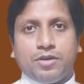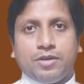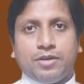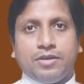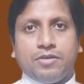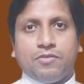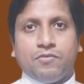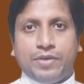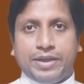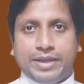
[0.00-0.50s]

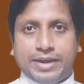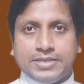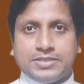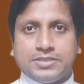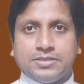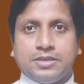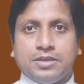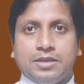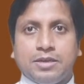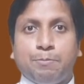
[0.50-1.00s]
whereas
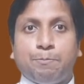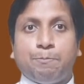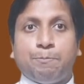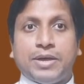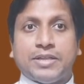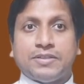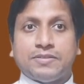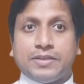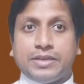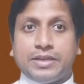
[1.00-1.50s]

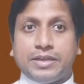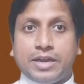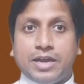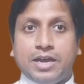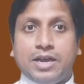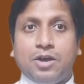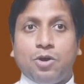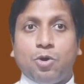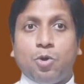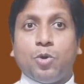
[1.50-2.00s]

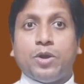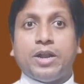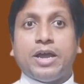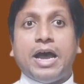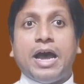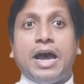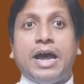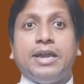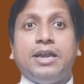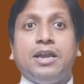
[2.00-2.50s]
Aptera or
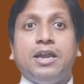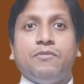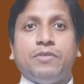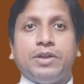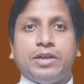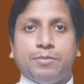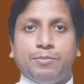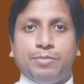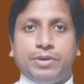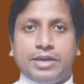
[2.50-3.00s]

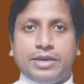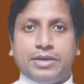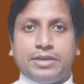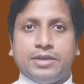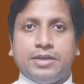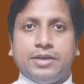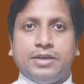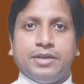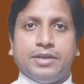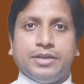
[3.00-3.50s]
unleavened bread
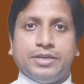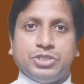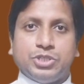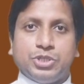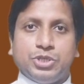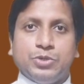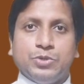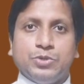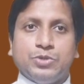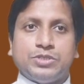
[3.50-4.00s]
is
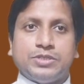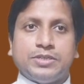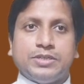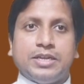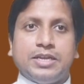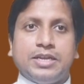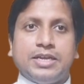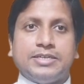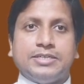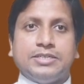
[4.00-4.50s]
used in the
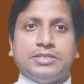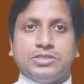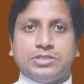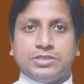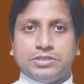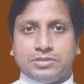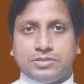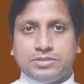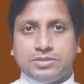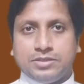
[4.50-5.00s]
Latin
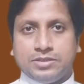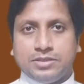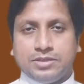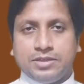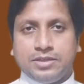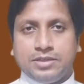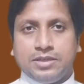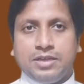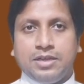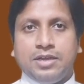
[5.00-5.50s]
Church.
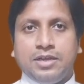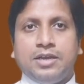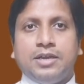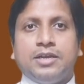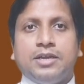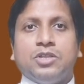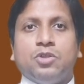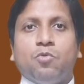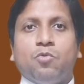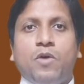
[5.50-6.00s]

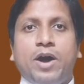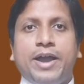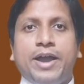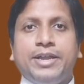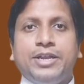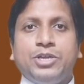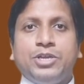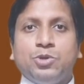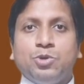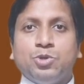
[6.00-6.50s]
The wine
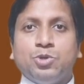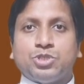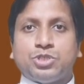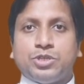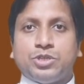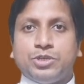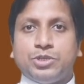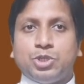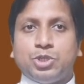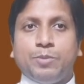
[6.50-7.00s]

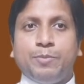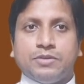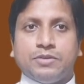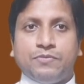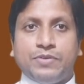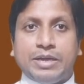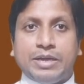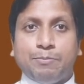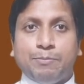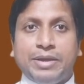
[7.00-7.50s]
used should be
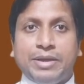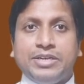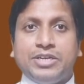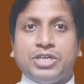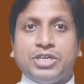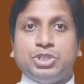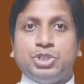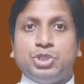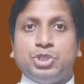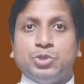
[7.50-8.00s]

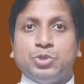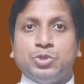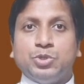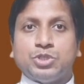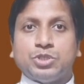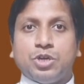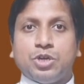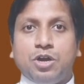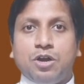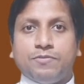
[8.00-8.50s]
fermented
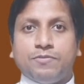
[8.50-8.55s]
juice of the